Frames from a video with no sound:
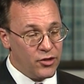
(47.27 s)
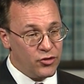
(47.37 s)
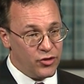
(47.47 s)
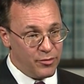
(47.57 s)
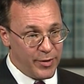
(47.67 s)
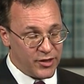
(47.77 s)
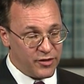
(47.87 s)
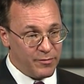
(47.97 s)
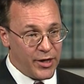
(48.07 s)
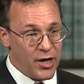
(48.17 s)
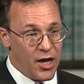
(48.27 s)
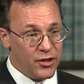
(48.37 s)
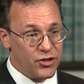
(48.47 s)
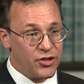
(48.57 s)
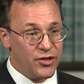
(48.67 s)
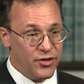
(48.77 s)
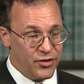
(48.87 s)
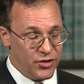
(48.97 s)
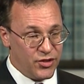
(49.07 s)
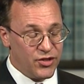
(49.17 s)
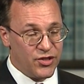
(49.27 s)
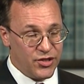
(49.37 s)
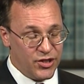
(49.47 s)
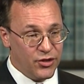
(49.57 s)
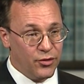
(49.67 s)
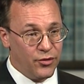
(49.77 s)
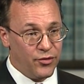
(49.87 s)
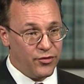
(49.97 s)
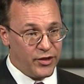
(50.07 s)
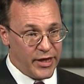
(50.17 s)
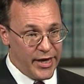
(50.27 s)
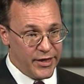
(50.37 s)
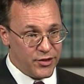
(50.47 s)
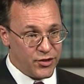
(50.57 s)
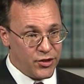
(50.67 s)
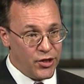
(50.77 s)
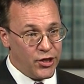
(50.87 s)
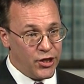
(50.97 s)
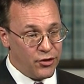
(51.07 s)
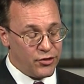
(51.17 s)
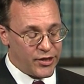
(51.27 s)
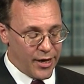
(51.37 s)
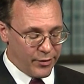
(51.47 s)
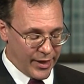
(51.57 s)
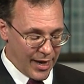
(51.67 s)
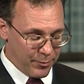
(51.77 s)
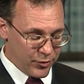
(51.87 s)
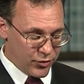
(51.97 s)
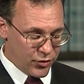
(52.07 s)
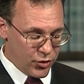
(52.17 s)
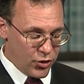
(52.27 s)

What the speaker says: To the best of my knowledge, this is still the case. Here's how it happens.